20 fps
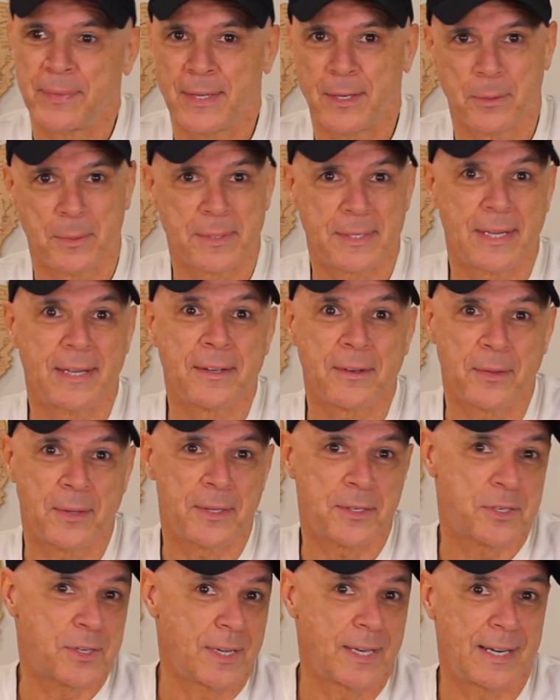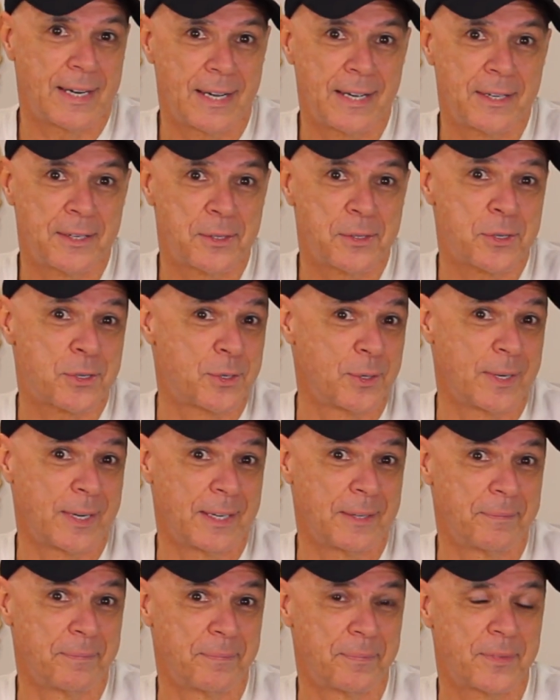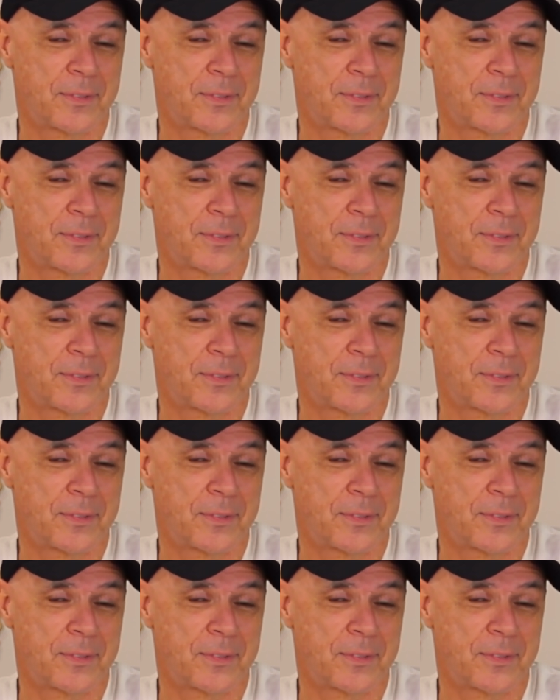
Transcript: it was English, and I understood it.